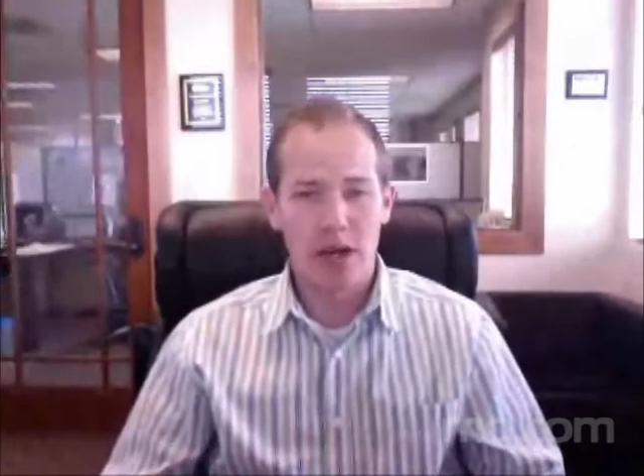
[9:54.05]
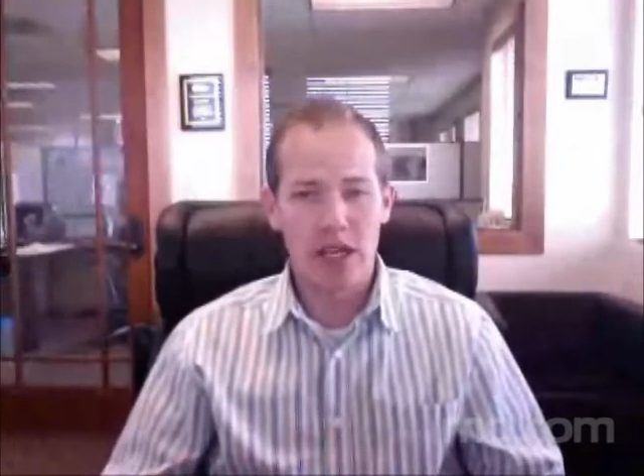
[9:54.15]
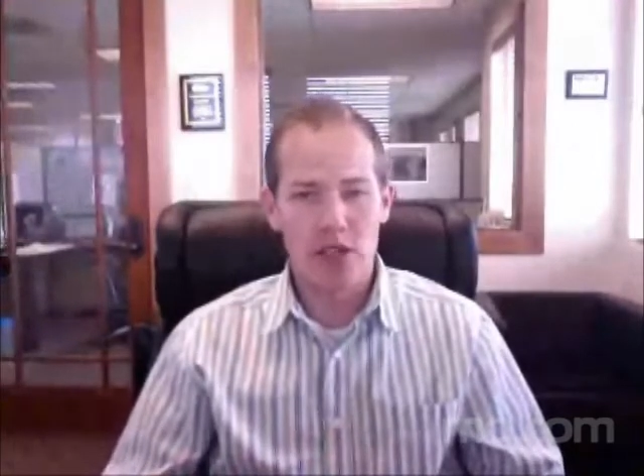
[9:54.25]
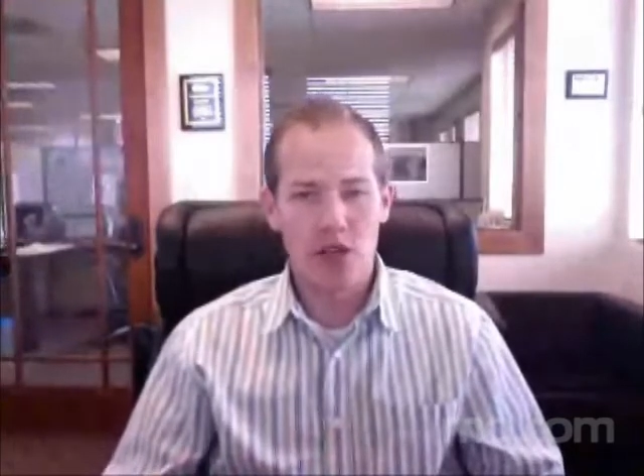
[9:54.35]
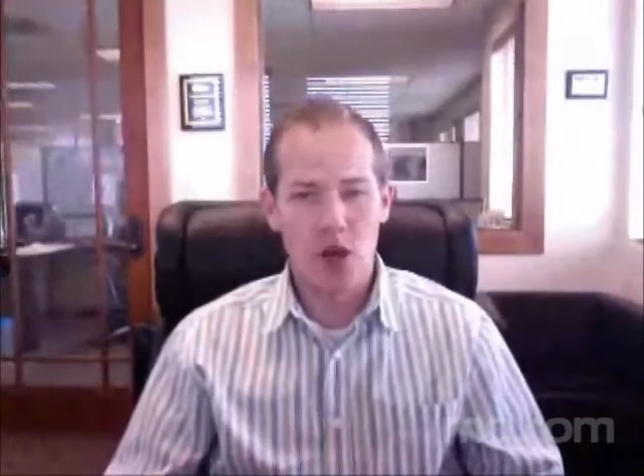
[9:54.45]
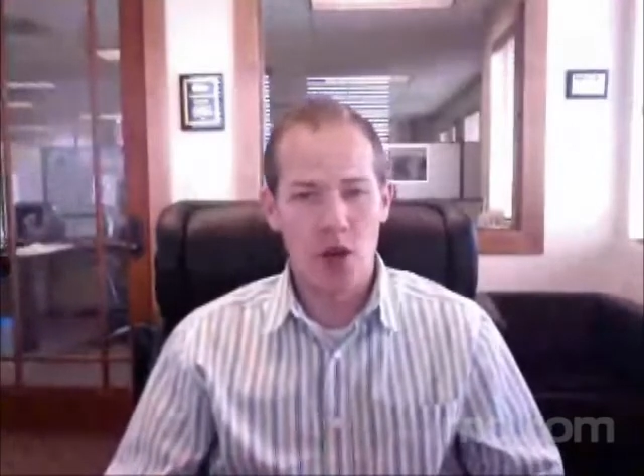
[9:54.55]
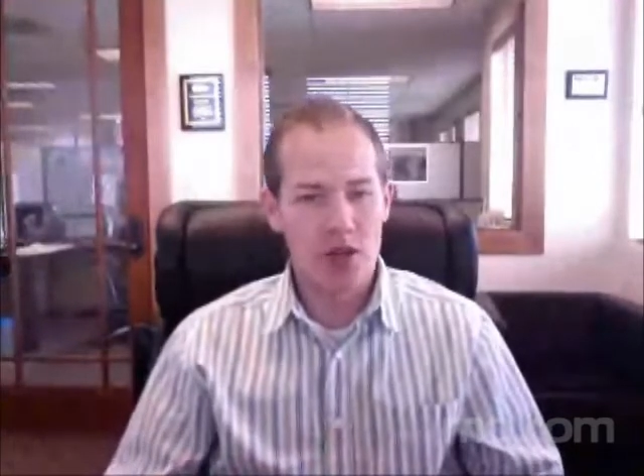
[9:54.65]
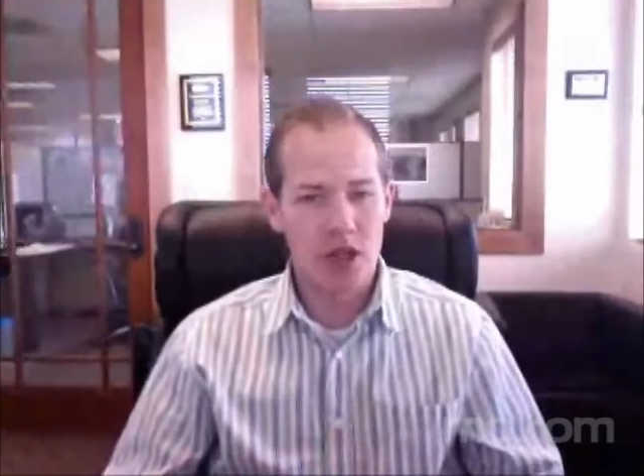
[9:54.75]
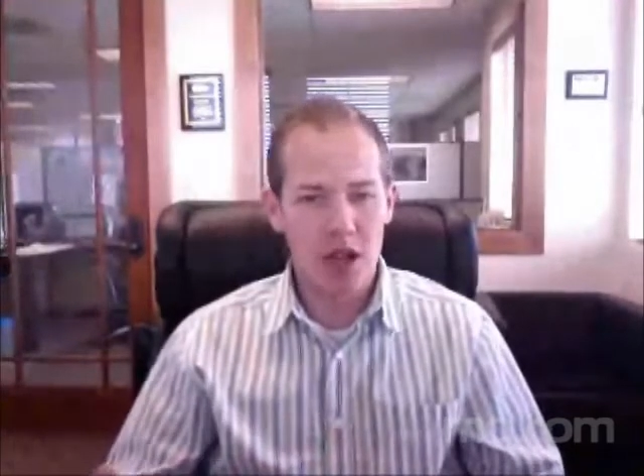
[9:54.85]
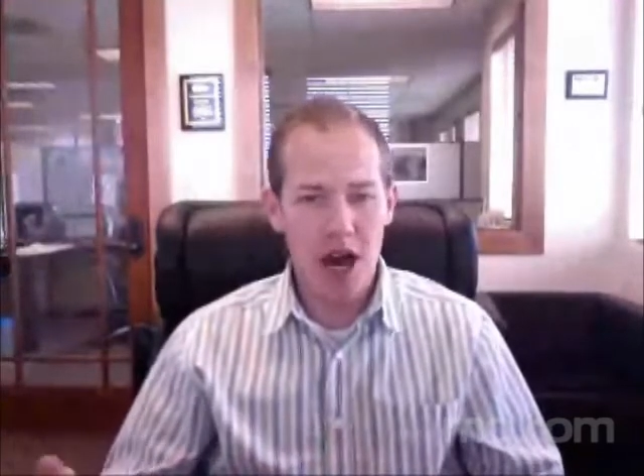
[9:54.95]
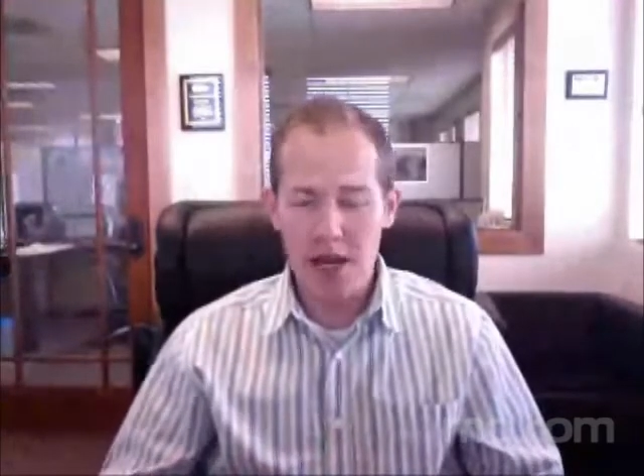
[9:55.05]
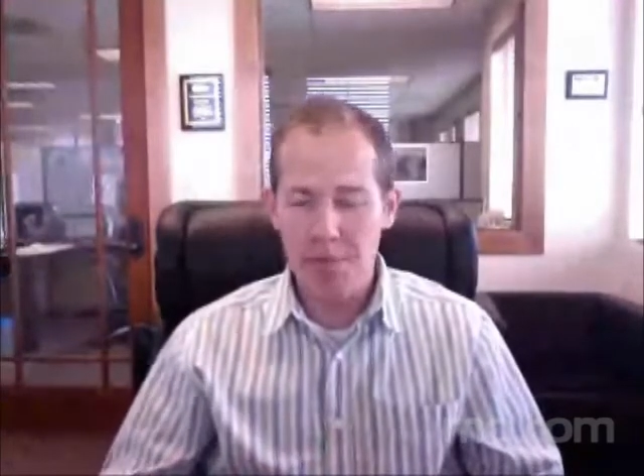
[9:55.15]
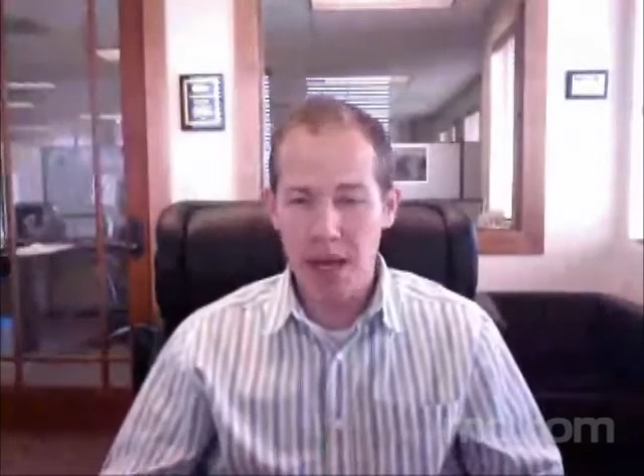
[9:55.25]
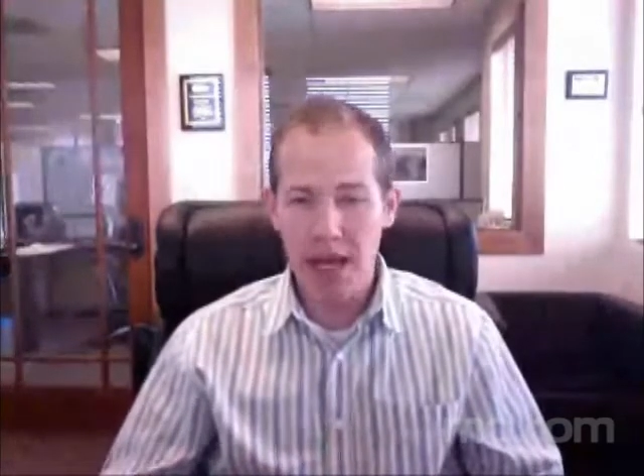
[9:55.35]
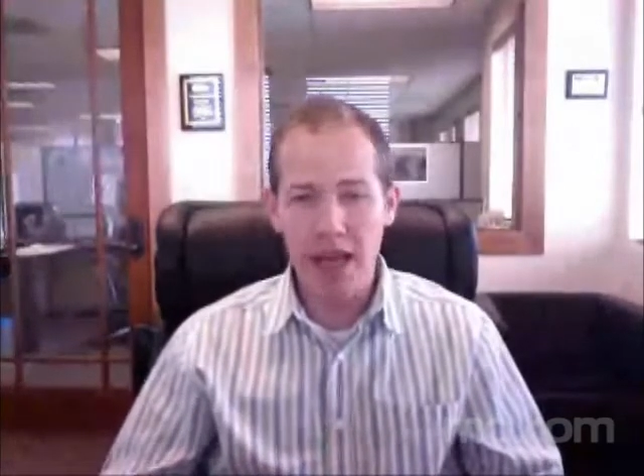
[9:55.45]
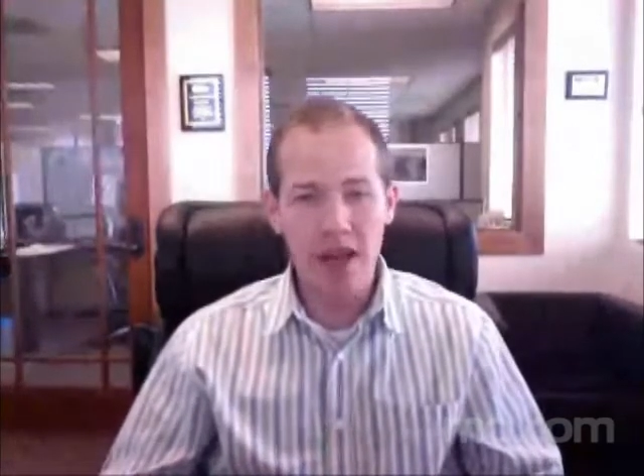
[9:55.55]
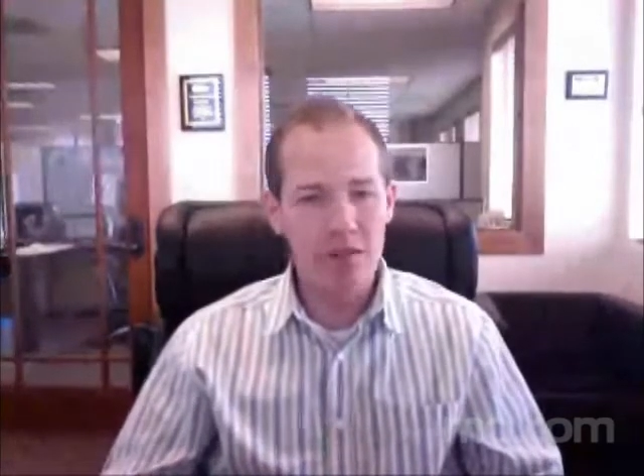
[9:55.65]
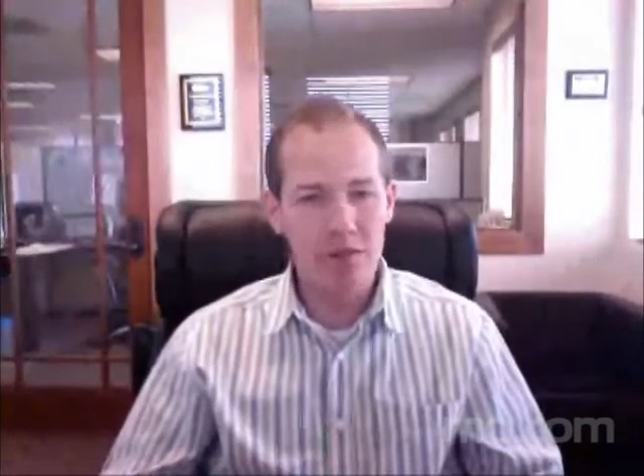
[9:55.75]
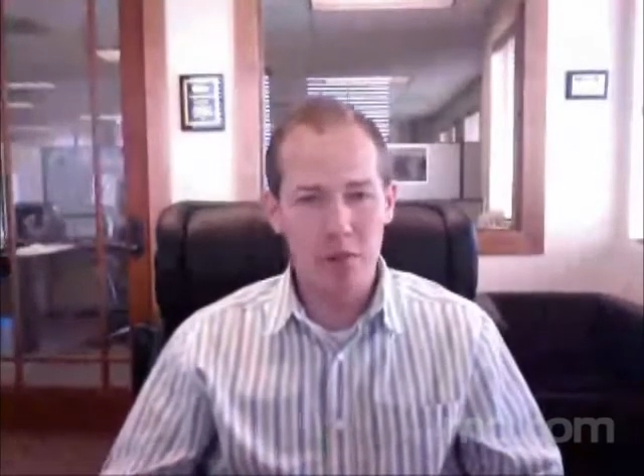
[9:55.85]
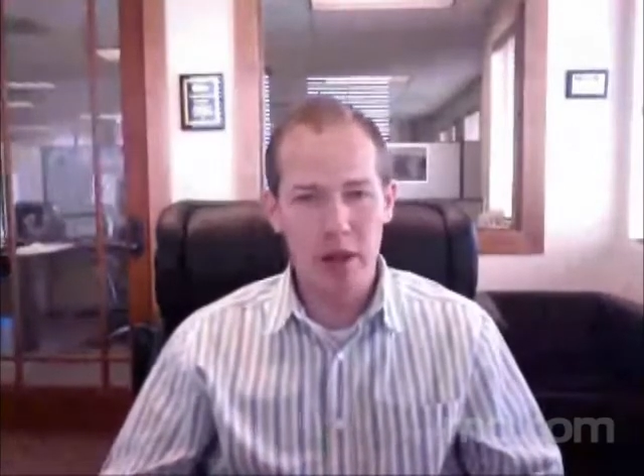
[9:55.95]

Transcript: And so there's a lot of pain from